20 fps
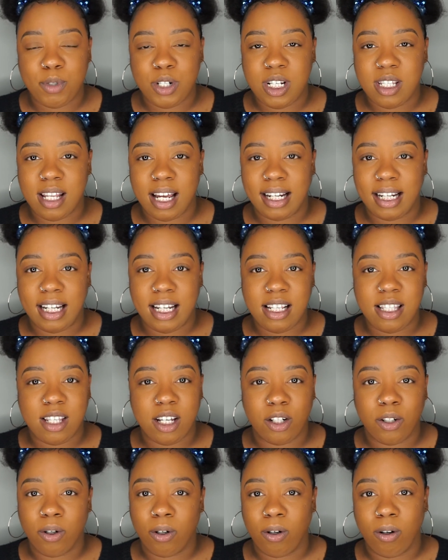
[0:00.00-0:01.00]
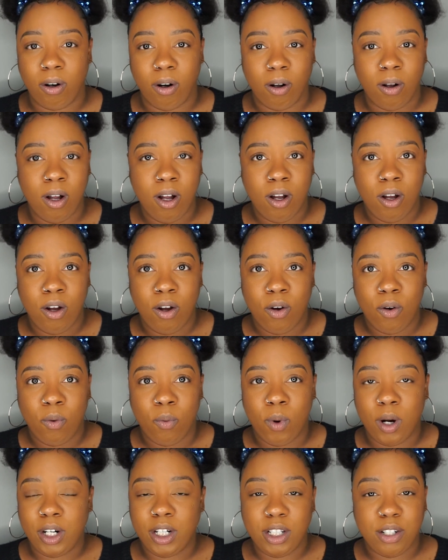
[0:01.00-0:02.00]
She's like, Issa, girl,
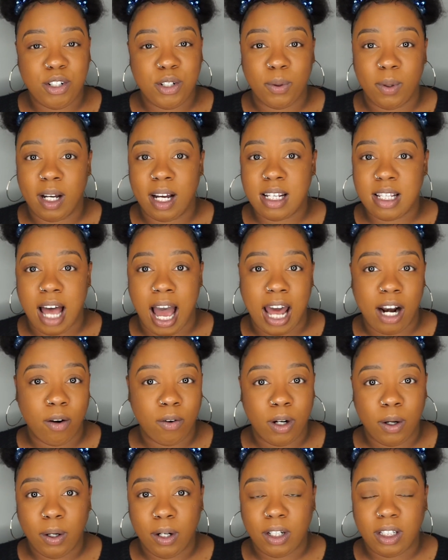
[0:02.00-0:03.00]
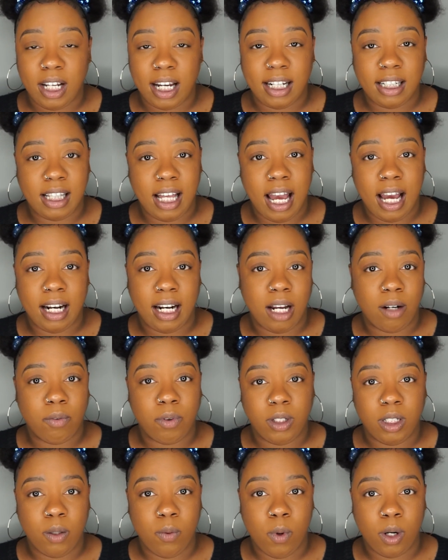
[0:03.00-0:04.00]
what are you doing? Because I don't know her like that and I
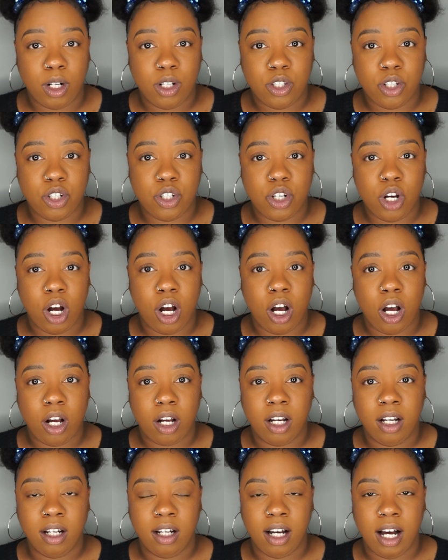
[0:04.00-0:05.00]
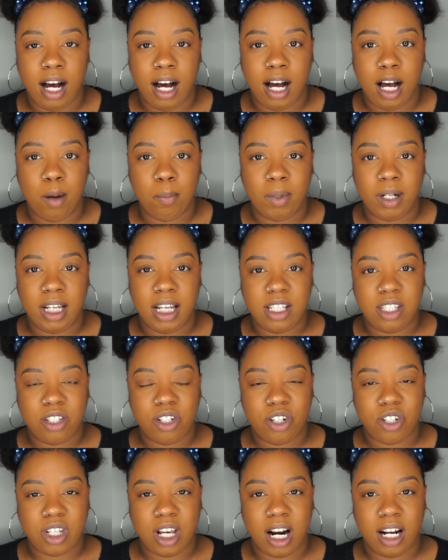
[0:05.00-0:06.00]
really wanted to talk. Um, and Issa
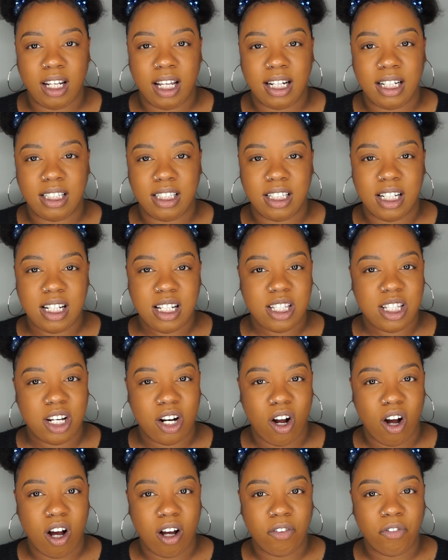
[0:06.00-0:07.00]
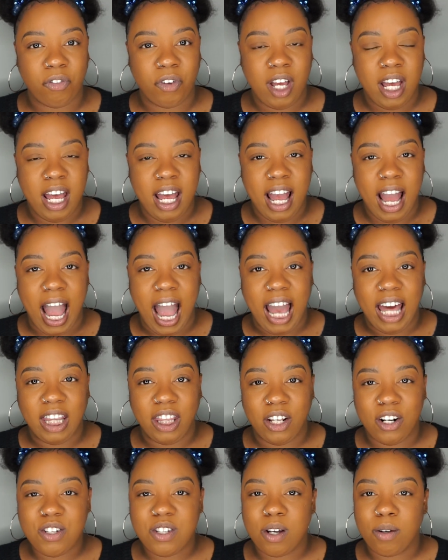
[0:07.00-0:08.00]
just kind of like dusted off.
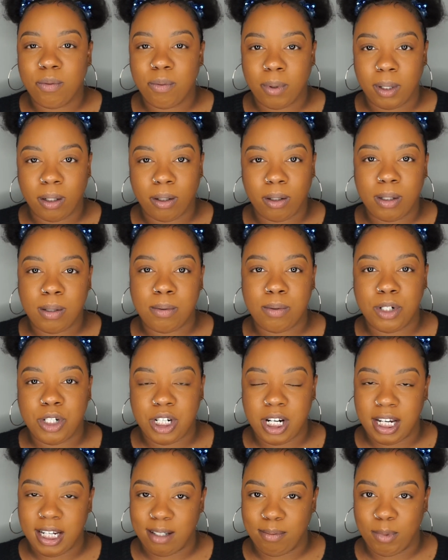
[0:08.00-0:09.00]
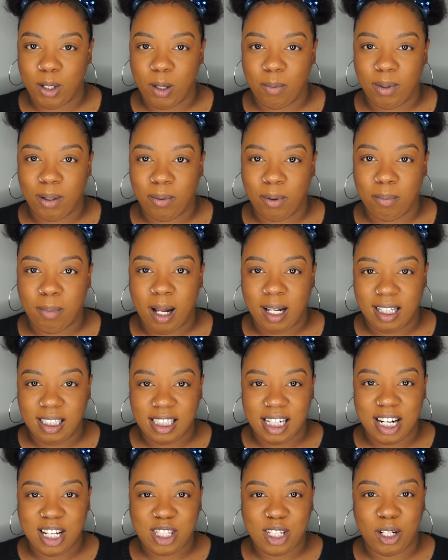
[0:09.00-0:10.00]
And there's a real shade moment where Molly
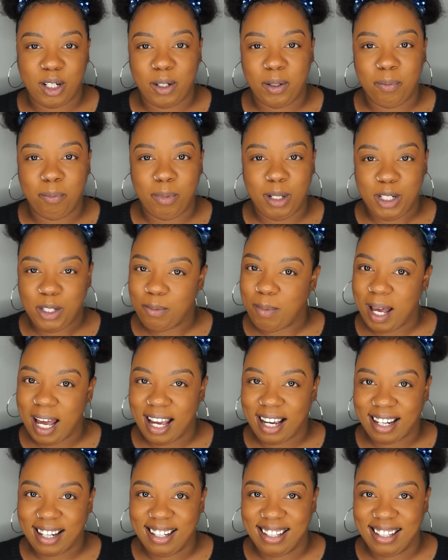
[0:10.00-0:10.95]
takes her menu back.